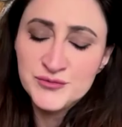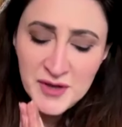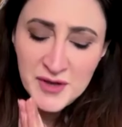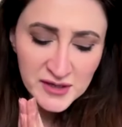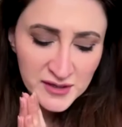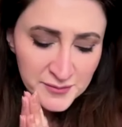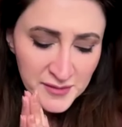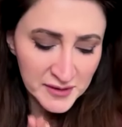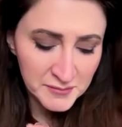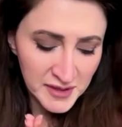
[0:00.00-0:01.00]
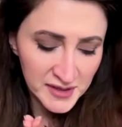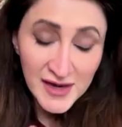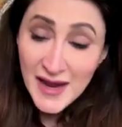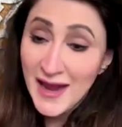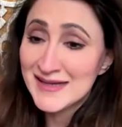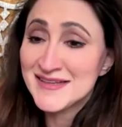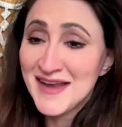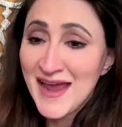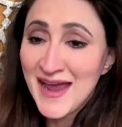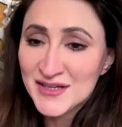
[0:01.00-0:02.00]
to make a commitment as
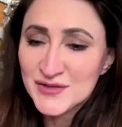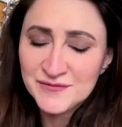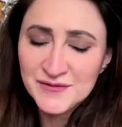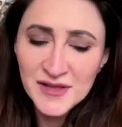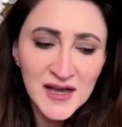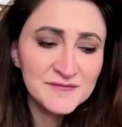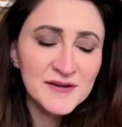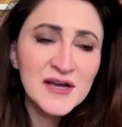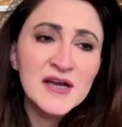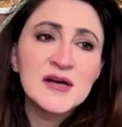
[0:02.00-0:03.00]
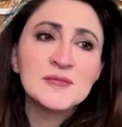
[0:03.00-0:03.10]
an act of love.